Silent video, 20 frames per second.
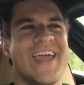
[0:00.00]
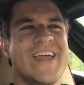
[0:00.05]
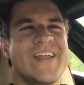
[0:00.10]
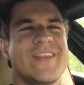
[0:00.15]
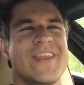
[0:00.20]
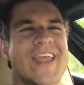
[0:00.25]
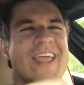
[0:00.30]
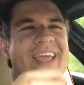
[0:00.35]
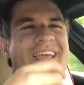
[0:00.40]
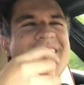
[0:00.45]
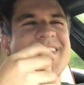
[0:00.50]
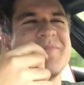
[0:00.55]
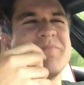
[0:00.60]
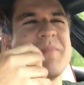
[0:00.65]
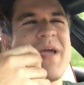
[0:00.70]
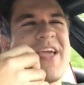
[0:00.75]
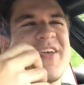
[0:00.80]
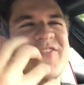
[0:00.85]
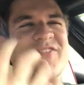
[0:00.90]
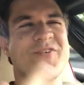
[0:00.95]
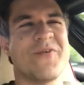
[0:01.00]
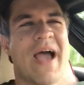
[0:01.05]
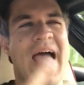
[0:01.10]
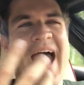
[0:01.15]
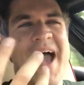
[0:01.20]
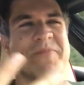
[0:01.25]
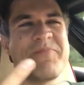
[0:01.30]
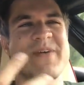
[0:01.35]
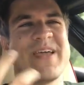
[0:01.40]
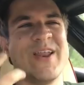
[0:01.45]
it makes you
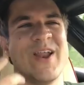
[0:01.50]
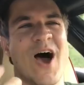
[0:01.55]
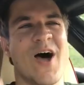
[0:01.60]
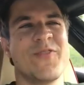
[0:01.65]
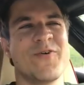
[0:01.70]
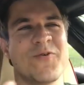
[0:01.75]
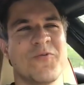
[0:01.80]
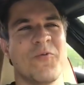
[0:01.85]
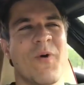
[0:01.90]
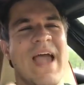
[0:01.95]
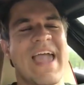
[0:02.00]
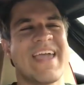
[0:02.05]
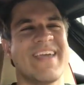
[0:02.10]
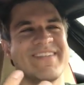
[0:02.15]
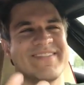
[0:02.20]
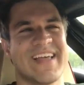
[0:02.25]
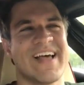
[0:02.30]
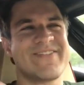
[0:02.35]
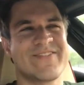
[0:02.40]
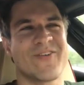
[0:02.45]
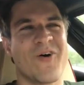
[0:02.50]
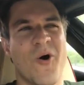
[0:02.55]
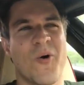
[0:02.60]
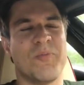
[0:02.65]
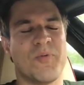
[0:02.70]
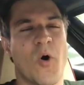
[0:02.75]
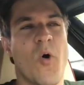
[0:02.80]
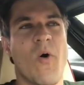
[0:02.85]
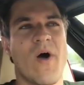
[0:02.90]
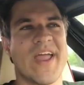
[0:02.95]
happy in other ways. That's the
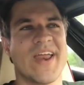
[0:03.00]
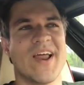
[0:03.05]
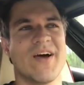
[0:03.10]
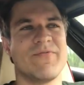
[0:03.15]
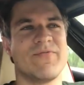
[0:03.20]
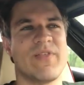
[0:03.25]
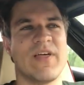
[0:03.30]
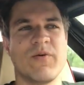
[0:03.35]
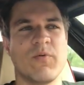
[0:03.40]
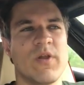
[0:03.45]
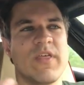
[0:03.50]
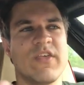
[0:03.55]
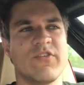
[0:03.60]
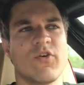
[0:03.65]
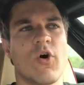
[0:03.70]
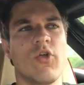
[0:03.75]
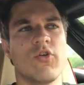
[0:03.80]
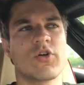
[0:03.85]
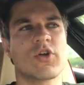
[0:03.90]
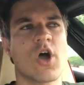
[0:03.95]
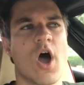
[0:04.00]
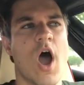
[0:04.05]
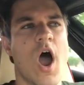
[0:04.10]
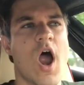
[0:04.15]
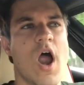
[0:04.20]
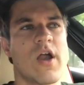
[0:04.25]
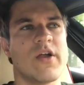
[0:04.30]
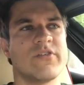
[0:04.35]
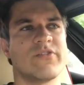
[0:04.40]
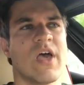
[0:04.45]
whole point of one of these older
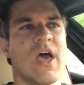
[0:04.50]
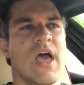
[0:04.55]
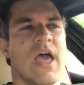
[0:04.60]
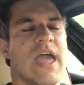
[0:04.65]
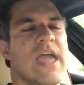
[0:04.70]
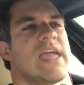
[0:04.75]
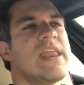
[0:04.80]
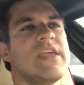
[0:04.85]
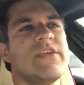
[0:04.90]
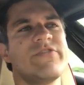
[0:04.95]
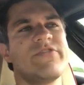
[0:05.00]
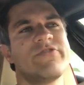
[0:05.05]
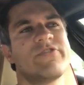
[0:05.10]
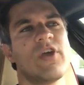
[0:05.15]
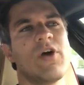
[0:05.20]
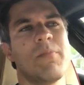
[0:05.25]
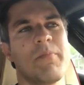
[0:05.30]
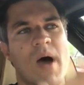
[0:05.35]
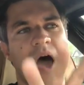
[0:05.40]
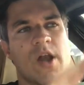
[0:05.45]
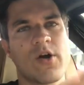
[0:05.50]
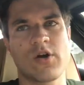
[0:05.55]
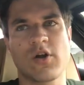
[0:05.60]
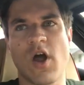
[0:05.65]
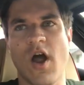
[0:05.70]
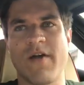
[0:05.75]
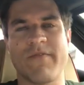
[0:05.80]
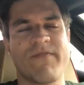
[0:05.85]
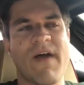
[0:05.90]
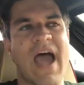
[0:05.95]
cars. It is still modern
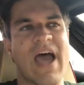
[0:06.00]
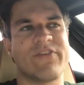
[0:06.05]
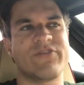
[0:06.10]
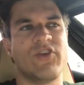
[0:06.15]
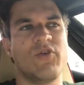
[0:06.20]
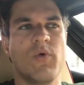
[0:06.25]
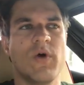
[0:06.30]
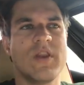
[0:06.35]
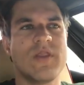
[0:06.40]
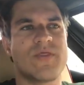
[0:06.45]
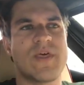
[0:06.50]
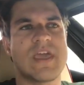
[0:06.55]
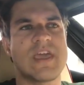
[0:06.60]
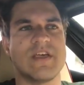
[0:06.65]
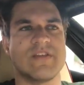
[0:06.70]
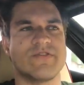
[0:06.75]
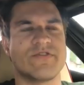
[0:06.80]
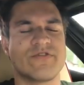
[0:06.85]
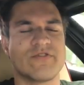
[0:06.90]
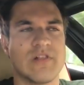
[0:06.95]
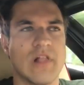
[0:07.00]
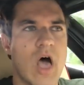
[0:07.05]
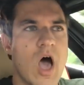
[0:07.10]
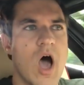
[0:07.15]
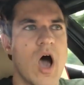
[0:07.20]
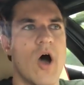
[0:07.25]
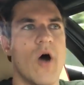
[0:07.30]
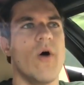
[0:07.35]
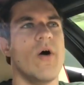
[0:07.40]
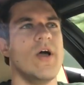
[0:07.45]
car fast. You wouldn't think it's
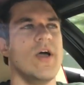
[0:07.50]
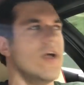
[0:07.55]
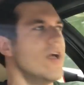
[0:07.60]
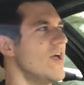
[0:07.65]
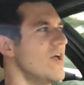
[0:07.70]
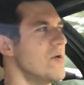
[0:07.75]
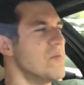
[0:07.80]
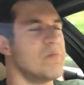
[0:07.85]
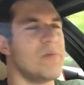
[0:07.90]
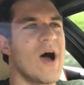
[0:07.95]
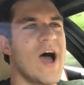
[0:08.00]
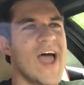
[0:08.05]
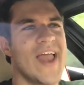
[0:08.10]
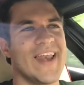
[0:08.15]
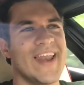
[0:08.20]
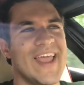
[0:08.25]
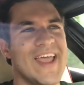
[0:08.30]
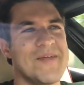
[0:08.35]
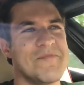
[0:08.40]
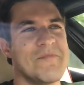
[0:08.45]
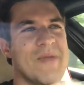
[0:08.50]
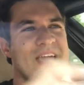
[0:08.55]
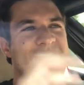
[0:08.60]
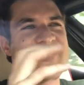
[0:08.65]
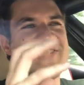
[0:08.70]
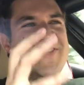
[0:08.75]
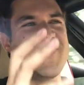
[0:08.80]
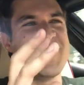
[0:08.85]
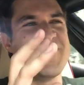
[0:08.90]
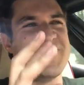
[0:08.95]
slow, but it
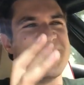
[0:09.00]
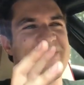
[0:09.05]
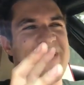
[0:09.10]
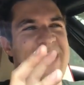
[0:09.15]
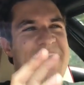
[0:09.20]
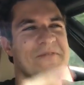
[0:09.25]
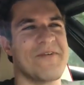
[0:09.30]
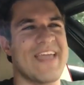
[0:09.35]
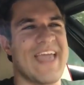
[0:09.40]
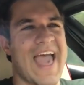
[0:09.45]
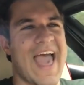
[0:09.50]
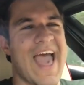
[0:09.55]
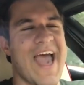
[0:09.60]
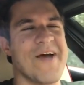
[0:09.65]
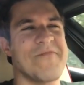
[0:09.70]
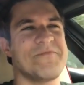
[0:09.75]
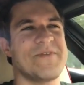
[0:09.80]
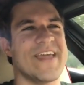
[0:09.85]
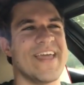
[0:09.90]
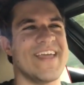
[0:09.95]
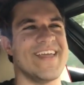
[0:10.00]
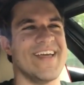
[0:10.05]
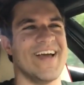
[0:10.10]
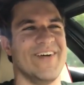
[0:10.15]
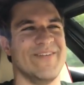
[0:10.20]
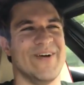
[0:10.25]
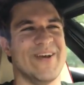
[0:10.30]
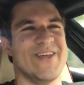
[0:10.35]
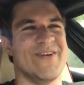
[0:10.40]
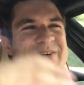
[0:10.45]
makes you very happy
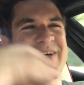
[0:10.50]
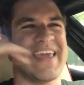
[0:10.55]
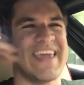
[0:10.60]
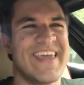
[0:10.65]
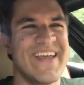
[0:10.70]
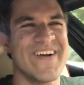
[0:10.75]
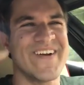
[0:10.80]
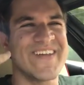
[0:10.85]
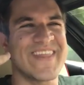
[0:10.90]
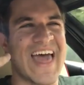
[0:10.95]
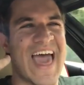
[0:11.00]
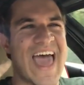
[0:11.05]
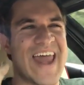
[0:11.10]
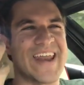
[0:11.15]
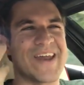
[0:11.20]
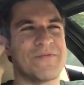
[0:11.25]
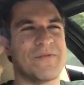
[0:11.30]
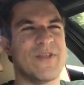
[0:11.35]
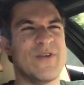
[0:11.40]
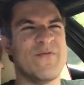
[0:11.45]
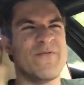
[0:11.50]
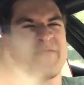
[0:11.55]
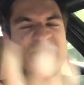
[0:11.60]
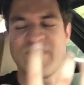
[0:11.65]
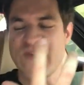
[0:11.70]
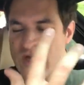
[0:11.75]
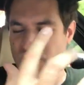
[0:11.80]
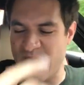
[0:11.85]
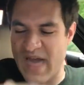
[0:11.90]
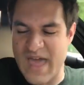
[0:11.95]
when you hear that and when you
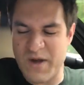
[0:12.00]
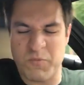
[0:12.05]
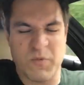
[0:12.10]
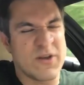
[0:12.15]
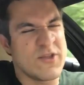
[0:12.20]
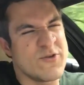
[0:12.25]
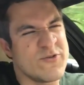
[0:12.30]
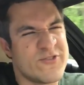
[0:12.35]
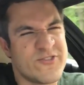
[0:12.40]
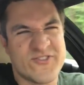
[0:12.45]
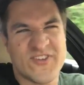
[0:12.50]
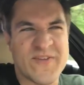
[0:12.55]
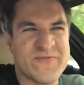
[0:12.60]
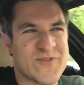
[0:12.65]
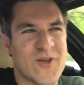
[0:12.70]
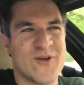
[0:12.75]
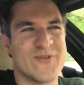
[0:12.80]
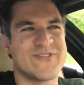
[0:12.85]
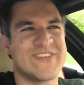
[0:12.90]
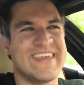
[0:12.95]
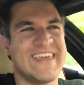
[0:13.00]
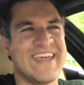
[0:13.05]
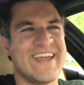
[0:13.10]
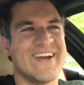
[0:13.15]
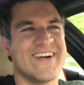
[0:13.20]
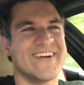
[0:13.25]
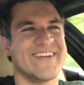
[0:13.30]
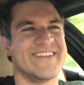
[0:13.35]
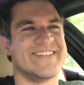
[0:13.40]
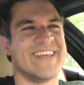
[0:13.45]
feel that and when you shift those
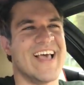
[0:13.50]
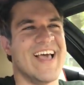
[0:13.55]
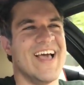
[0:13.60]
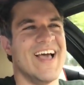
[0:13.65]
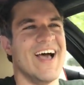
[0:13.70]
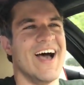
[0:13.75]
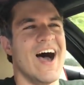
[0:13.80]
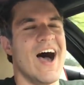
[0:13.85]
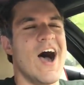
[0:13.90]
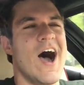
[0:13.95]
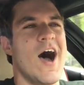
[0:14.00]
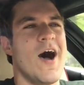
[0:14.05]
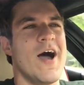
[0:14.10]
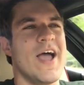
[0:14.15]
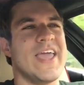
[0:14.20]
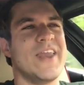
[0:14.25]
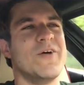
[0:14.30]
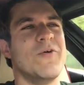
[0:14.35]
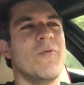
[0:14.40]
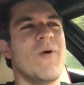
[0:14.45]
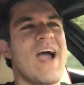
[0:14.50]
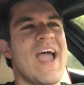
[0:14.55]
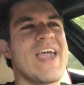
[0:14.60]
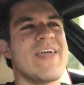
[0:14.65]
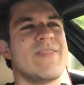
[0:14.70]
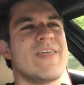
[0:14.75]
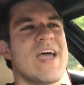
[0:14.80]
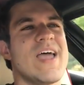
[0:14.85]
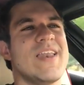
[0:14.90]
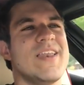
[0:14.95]
gears in a
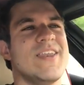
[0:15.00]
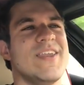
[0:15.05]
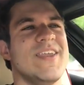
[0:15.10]
way that